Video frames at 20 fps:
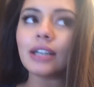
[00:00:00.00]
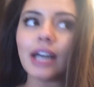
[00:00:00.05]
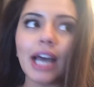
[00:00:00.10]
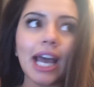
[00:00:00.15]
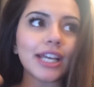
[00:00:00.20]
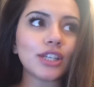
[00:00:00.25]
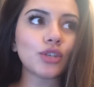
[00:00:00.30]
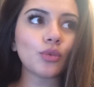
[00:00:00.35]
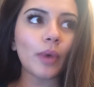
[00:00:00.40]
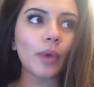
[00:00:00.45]
I
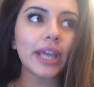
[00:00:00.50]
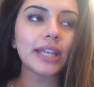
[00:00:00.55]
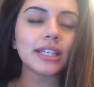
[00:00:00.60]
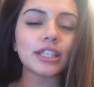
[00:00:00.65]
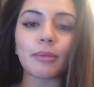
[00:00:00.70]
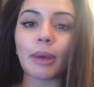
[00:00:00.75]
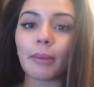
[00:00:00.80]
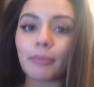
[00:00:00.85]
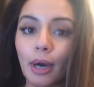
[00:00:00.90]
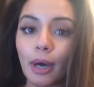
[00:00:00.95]
had to wait
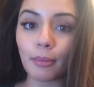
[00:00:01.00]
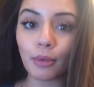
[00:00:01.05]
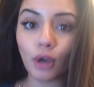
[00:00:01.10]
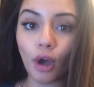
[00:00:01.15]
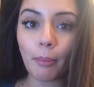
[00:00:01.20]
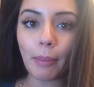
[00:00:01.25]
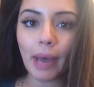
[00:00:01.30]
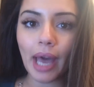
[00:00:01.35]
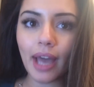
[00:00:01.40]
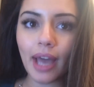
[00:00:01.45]
until my mum
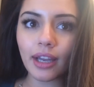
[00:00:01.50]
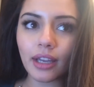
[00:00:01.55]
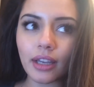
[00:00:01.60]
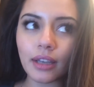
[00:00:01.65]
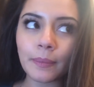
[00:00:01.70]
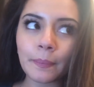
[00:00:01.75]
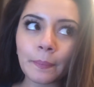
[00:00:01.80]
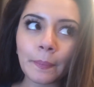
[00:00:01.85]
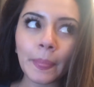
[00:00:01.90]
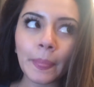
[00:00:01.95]
got
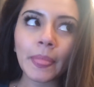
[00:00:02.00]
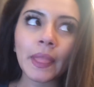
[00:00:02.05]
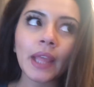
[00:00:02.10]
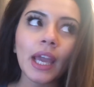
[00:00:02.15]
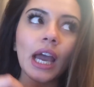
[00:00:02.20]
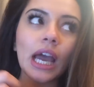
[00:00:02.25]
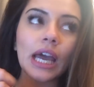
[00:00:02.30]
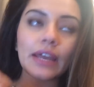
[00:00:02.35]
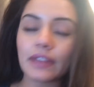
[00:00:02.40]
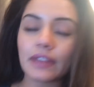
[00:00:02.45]
back
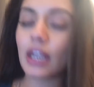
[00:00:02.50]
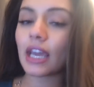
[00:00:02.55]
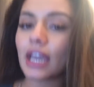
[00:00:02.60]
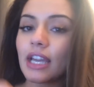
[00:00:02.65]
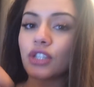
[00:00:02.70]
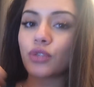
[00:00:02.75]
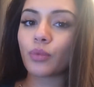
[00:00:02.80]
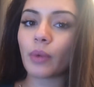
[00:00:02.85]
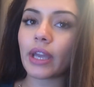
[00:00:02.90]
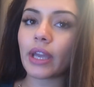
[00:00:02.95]
and then I
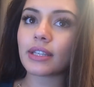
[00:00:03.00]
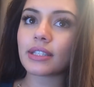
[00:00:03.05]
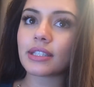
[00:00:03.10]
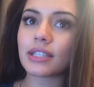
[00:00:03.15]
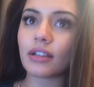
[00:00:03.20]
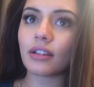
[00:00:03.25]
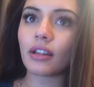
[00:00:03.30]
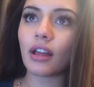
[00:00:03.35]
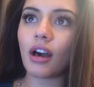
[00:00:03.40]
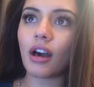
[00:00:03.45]
had to wait
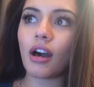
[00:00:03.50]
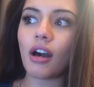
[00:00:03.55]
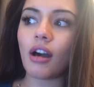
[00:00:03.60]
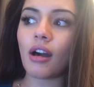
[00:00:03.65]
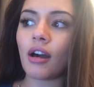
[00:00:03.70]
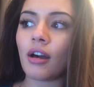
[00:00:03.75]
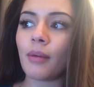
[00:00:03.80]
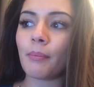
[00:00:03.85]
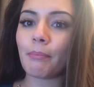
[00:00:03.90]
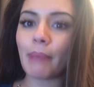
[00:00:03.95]
until
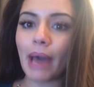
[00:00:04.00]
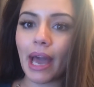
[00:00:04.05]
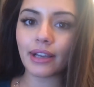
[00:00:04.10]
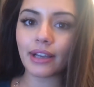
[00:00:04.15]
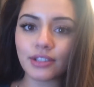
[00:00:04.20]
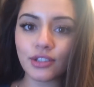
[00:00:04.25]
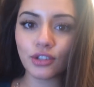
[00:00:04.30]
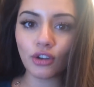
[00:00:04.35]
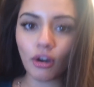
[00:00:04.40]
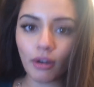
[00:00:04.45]
our
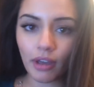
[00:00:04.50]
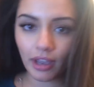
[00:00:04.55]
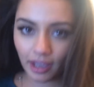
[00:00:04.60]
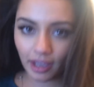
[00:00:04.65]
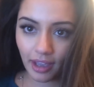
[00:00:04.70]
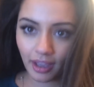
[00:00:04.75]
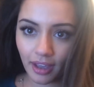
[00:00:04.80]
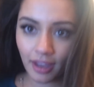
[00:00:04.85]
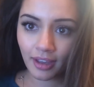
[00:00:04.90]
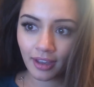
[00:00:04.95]
bags got
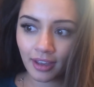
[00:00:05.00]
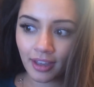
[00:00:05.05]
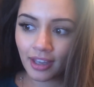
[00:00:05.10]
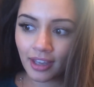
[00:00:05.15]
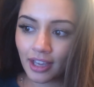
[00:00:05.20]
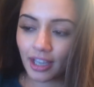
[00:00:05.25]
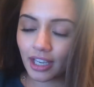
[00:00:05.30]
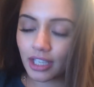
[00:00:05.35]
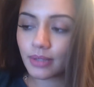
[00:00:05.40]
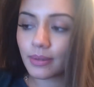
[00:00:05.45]
here
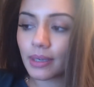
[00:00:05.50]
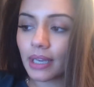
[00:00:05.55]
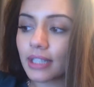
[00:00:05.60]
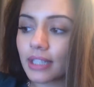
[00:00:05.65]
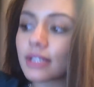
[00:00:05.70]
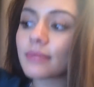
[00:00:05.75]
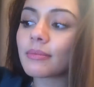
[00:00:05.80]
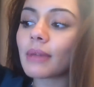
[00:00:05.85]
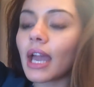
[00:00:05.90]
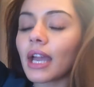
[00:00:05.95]
because we
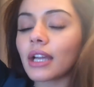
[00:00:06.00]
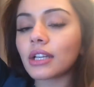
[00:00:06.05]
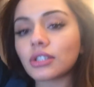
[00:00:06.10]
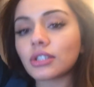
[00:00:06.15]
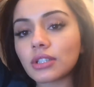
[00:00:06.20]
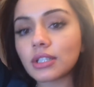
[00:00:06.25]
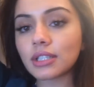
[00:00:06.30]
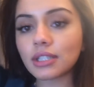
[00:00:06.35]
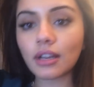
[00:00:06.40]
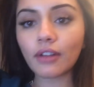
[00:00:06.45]
had some
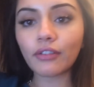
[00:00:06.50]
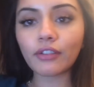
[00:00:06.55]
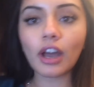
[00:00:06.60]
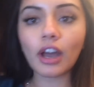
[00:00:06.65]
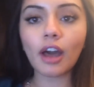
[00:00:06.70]
extra stuff